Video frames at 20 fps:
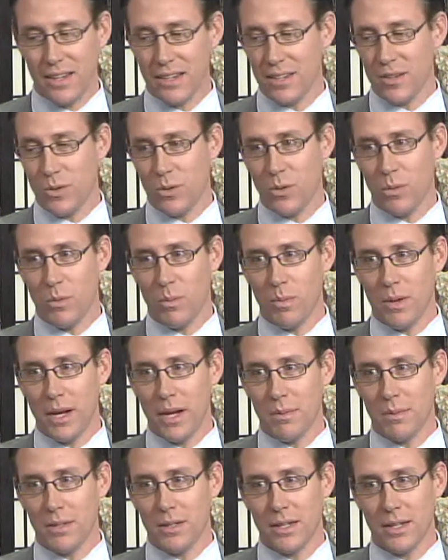need to go to a
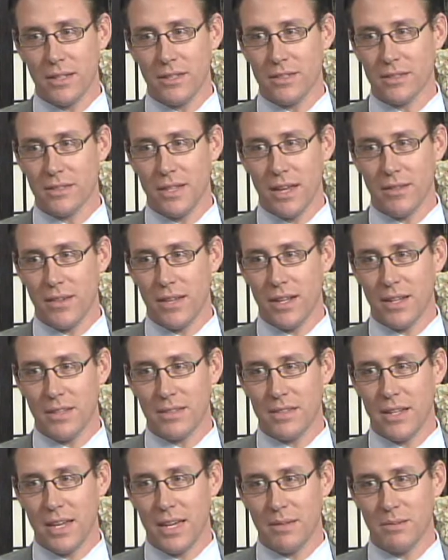barber, and I just haven't had the
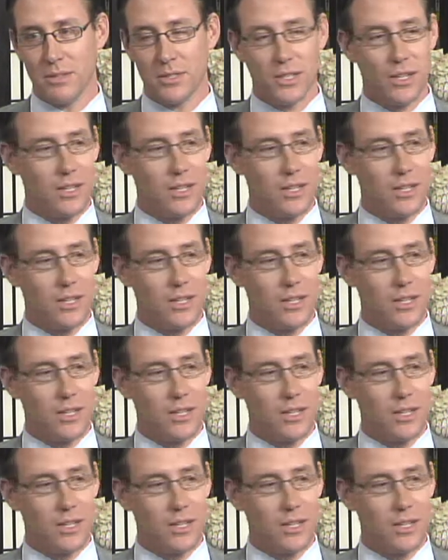time. So.